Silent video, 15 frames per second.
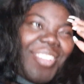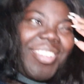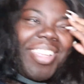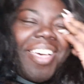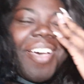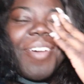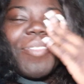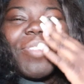so
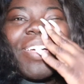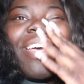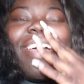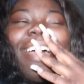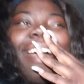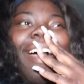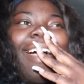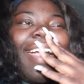dumb.
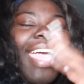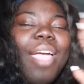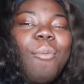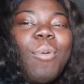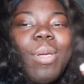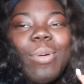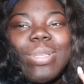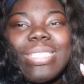Okay,
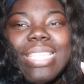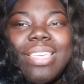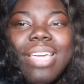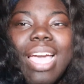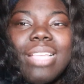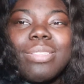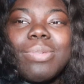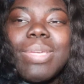we will see you
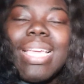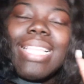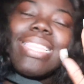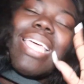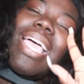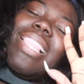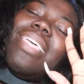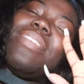guys when we get
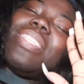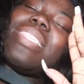there. Let